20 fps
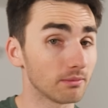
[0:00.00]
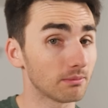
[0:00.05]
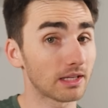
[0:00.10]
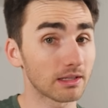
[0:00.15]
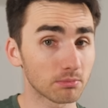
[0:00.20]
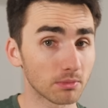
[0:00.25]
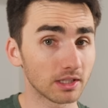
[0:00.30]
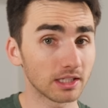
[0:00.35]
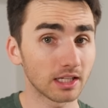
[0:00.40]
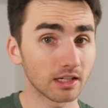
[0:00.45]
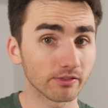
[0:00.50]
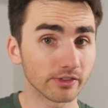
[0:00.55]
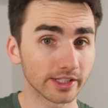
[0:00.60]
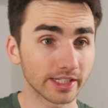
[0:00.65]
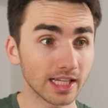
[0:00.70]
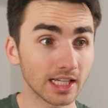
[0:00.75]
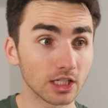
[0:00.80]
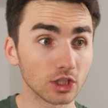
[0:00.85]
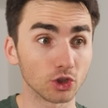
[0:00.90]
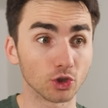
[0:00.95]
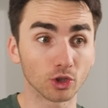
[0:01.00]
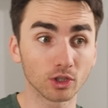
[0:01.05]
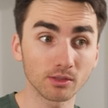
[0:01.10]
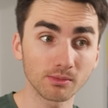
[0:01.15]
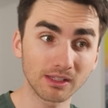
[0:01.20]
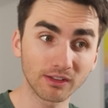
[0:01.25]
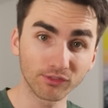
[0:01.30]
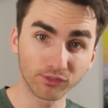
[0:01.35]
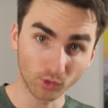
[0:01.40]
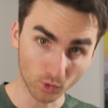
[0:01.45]
and make money every day, you're going
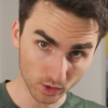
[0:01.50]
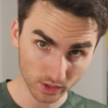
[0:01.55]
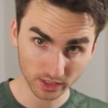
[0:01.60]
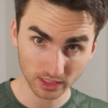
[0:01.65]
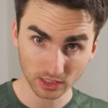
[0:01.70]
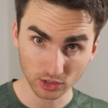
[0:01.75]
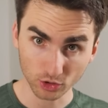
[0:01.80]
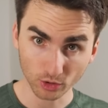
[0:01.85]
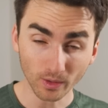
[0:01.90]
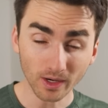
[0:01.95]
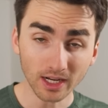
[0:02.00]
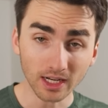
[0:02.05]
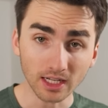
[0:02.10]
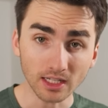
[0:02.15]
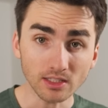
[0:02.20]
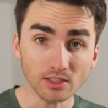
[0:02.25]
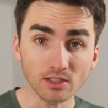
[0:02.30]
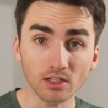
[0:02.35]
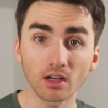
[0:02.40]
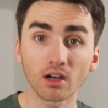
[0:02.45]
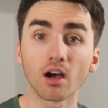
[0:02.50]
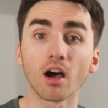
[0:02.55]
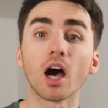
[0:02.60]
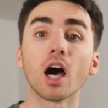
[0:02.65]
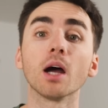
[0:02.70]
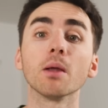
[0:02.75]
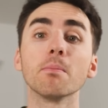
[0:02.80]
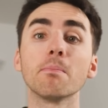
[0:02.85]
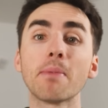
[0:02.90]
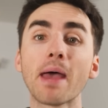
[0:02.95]
to be forcing trades
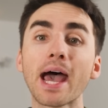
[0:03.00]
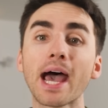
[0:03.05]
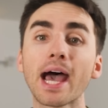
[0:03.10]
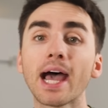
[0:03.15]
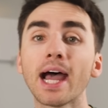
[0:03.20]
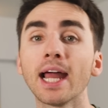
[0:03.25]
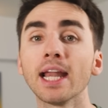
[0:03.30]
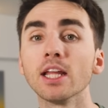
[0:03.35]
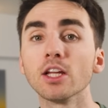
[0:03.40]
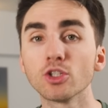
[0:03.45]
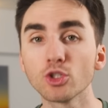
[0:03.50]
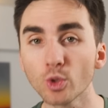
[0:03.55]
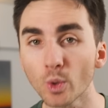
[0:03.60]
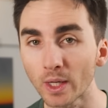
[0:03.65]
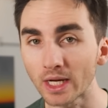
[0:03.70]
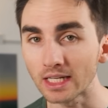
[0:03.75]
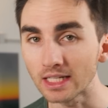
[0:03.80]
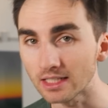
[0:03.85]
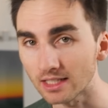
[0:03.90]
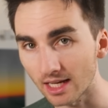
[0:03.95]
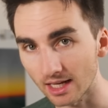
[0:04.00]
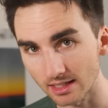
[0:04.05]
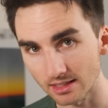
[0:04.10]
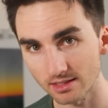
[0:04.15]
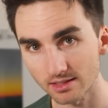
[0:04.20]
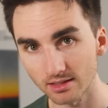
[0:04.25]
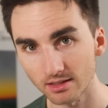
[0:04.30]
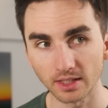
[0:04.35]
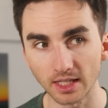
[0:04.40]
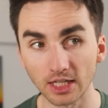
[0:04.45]
on bad trading
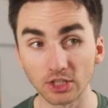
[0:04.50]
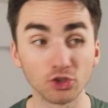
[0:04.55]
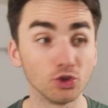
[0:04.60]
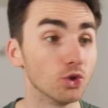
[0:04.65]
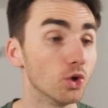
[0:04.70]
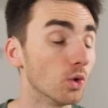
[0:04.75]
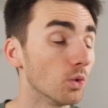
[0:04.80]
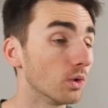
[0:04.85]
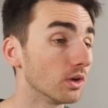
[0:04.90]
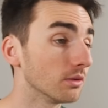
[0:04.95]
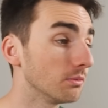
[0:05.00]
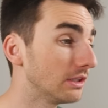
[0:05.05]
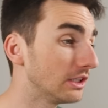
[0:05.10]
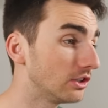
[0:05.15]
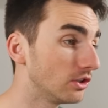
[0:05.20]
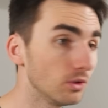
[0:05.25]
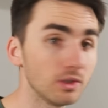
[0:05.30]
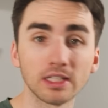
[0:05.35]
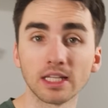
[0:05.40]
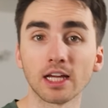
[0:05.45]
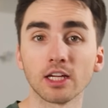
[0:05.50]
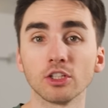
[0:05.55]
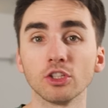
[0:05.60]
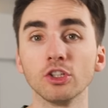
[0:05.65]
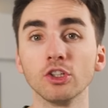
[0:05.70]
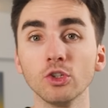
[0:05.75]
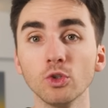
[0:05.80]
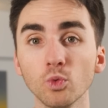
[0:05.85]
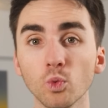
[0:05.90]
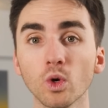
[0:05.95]
days. And you don't want to be doing that.
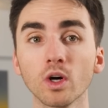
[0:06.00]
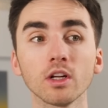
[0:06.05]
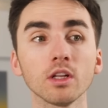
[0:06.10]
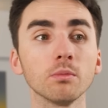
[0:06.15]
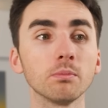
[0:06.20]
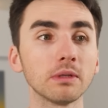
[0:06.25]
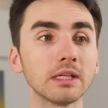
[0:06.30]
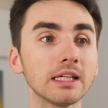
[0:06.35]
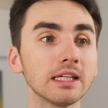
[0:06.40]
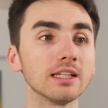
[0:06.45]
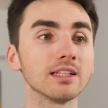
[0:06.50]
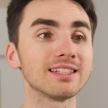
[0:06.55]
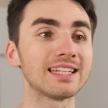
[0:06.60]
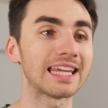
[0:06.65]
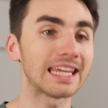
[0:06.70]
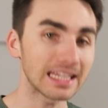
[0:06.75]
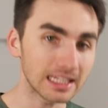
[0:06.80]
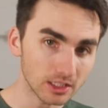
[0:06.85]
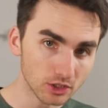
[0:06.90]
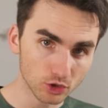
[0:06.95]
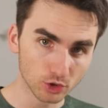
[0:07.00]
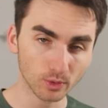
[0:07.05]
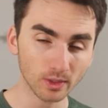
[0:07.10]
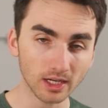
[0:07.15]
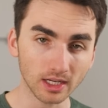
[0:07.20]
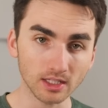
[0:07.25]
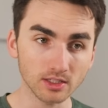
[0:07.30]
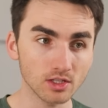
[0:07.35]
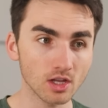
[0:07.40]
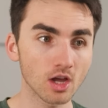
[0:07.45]
You want to be taking
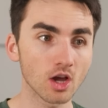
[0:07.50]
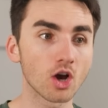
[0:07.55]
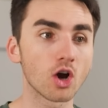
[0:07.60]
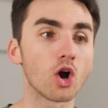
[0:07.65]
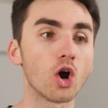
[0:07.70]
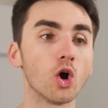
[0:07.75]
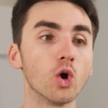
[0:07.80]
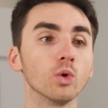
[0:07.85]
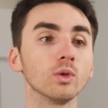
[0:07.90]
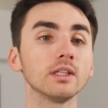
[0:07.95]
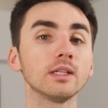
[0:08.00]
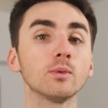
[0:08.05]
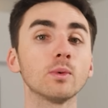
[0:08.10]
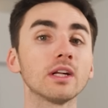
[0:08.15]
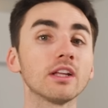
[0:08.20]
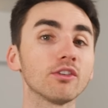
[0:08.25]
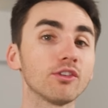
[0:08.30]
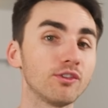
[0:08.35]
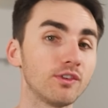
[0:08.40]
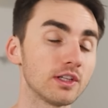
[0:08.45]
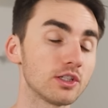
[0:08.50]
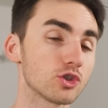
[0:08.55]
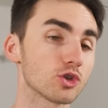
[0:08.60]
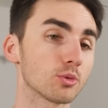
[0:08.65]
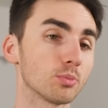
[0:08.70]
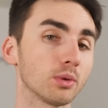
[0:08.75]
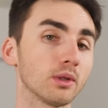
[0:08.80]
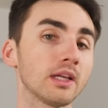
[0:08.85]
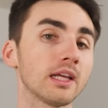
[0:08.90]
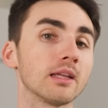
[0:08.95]
trades only when it fits your
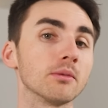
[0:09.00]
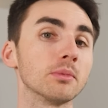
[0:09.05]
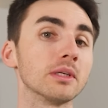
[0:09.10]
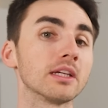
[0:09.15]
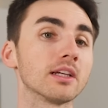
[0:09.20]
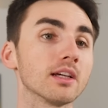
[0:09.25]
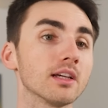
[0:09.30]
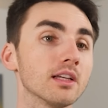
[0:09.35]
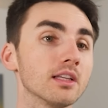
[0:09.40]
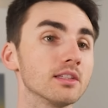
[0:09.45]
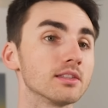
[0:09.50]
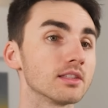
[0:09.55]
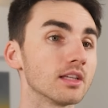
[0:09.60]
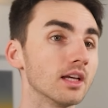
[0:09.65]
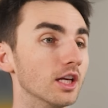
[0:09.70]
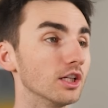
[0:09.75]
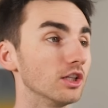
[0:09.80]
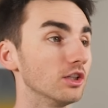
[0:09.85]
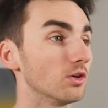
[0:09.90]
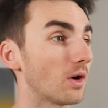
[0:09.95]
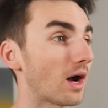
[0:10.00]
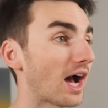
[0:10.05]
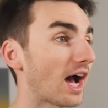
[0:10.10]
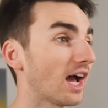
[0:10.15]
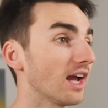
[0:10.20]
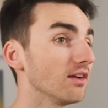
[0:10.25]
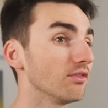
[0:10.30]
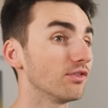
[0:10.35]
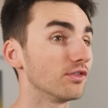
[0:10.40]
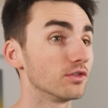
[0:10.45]
plan, because
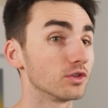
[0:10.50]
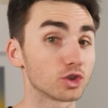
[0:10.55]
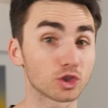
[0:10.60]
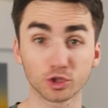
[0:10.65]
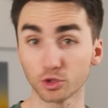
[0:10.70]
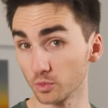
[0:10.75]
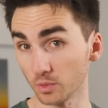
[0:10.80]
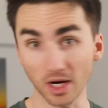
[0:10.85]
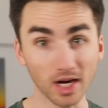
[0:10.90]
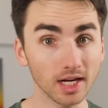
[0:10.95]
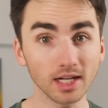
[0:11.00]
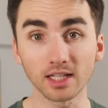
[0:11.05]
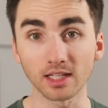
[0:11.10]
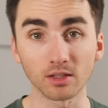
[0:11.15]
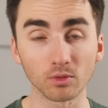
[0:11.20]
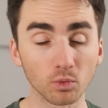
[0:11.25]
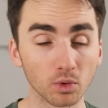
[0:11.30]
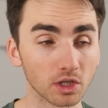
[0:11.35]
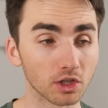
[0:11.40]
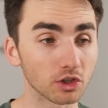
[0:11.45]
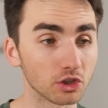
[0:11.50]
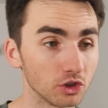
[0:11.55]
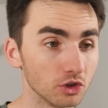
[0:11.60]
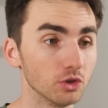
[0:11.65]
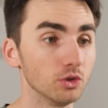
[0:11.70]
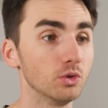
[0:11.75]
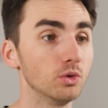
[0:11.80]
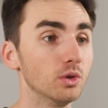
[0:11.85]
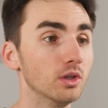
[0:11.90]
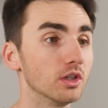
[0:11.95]
I've tried it where
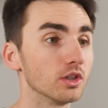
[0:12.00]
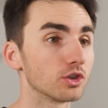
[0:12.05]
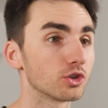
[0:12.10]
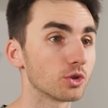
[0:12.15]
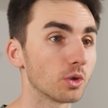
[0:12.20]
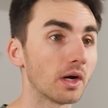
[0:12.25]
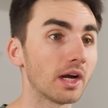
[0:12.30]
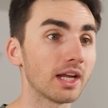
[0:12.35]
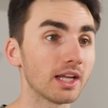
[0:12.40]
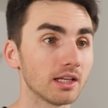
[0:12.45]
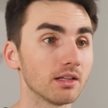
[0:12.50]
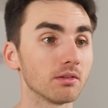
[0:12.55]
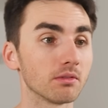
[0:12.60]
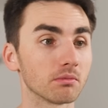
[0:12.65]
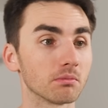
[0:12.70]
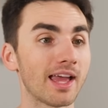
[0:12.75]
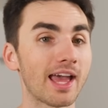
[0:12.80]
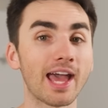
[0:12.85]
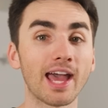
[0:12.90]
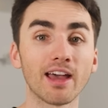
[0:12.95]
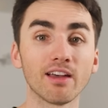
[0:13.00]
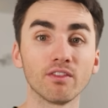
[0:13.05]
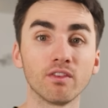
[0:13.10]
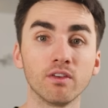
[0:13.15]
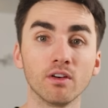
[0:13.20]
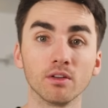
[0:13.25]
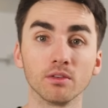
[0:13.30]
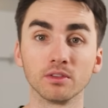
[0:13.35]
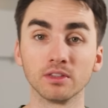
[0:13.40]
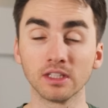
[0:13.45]
you try and have
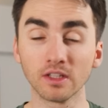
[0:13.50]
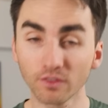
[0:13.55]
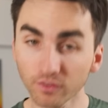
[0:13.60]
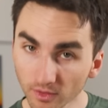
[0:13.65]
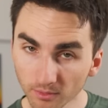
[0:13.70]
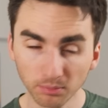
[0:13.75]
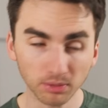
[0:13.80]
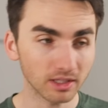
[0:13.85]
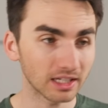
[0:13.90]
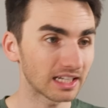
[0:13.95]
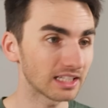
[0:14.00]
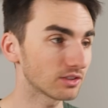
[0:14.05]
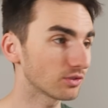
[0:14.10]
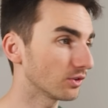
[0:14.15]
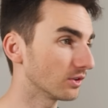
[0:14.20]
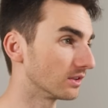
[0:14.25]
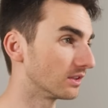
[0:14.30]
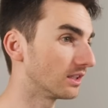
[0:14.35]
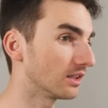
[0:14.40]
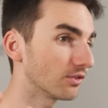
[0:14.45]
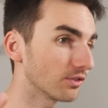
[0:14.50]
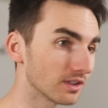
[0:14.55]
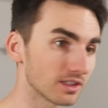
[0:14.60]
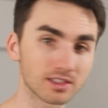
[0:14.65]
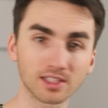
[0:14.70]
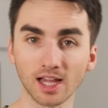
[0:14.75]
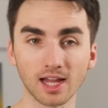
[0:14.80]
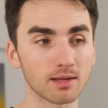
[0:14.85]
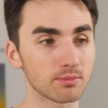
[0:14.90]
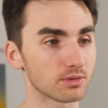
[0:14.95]
different plans for different
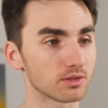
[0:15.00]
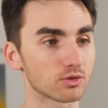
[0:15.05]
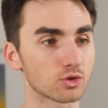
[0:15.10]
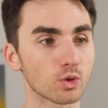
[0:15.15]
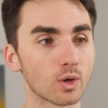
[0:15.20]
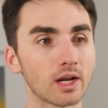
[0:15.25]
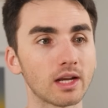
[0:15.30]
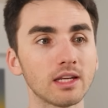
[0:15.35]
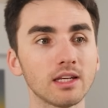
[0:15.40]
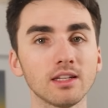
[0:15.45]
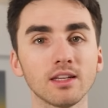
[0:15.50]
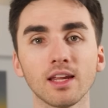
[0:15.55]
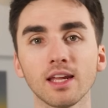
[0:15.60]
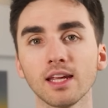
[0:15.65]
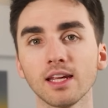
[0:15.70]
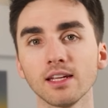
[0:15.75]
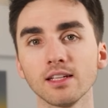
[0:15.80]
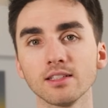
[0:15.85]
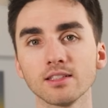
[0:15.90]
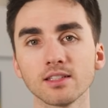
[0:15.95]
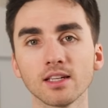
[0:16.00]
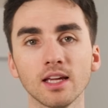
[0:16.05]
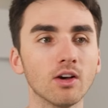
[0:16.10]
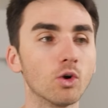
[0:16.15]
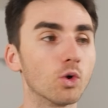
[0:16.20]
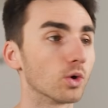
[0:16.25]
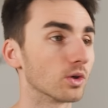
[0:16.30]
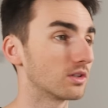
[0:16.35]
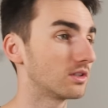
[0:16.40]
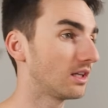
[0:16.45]
types of trading days
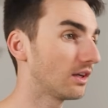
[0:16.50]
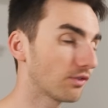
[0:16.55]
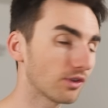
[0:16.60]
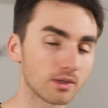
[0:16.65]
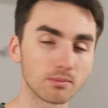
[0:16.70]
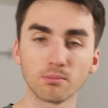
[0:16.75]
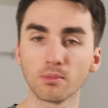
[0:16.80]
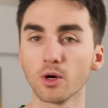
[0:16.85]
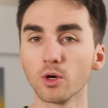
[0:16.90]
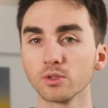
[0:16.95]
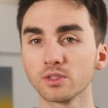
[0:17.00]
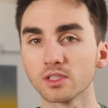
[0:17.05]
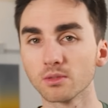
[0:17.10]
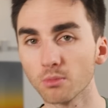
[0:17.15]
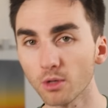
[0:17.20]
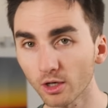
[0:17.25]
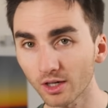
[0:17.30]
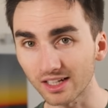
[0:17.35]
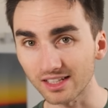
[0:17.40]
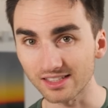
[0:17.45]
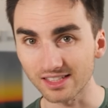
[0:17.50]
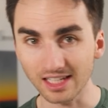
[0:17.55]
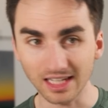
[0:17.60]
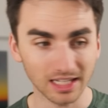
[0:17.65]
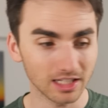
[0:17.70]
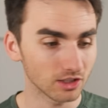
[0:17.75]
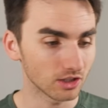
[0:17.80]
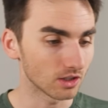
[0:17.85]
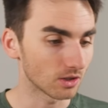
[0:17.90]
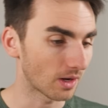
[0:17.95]
or different modes the market's
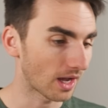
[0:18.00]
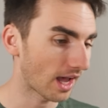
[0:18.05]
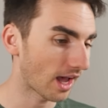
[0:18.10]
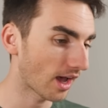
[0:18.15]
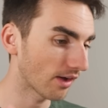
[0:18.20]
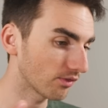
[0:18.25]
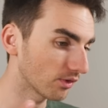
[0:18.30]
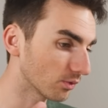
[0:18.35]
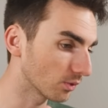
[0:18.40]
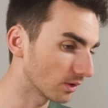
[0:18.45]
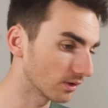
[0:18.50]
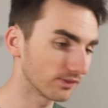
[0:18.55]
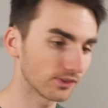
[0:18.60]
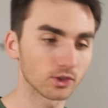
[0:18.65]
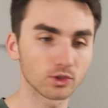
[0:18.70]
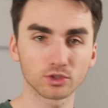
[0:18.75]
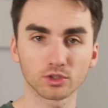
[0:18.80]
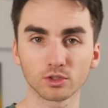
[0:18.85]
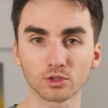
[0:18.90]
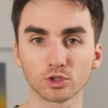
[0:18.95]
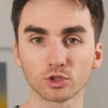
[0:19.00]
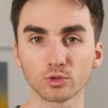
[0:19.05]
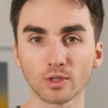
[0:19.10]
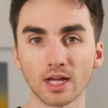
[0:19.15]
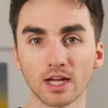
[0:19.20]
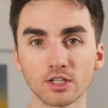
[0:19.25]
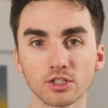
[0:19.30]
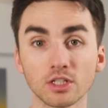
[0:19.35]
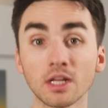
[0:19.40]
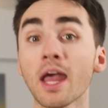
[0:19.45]
in, have a reversal
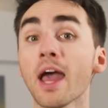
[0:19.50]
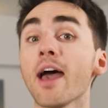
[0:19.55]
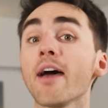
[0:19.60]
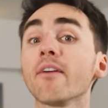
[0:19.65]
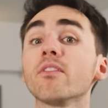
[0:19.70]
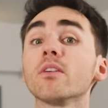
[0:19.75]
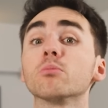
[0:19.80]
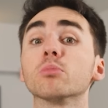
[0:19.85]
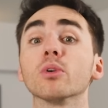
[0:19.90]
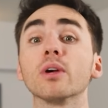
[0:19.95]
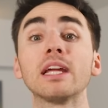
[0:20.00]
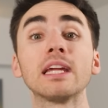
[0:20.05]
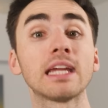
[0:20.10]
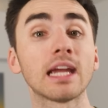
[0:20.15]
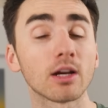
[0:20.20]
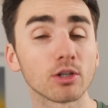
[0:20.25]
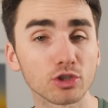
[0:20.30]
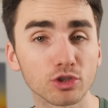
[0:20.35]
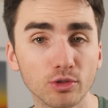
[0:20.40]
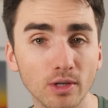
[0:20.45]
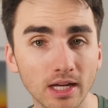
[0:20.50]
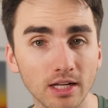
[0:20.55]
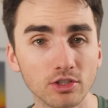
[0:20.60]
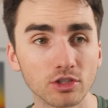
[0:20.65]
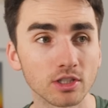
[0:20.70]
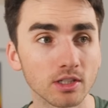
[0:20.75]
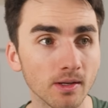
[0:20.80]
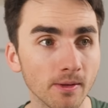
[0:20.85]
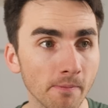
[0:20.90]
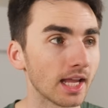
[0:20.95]
strategy, have a breakout
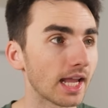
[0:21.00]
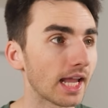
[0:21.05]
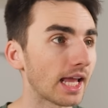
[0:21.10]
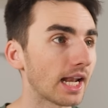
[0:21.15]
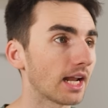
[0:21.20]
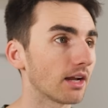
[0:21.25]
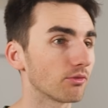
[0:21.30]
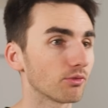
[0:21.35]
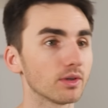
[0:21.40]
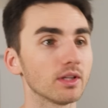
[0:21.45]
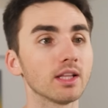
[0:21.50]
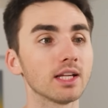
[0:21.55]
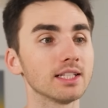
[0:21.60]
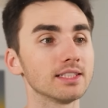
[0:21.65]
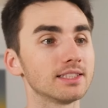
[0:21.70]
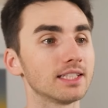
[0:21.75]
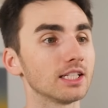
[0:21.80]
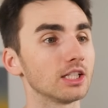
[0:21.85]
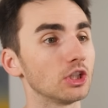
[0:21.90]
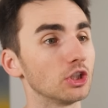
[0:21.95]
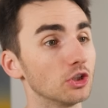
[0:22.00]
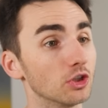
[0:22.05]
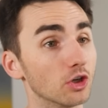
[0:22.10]
strategy. And I've realized that,